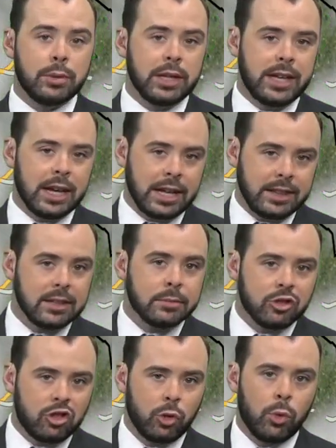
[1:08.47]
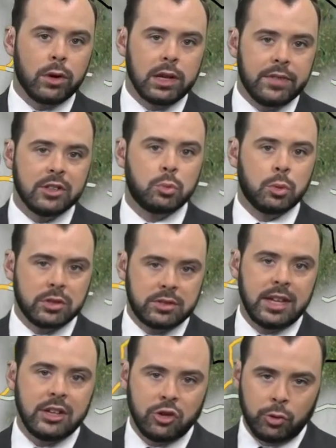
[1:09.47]
But again, I think the majority of us will
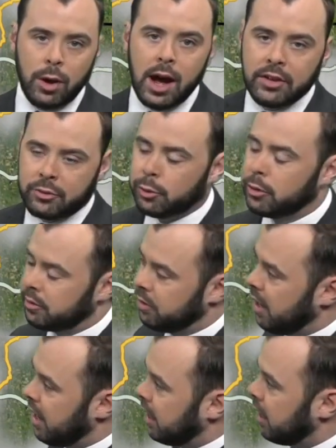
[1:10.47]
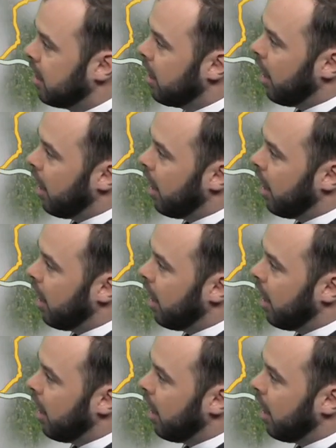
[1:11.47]
stay dry for today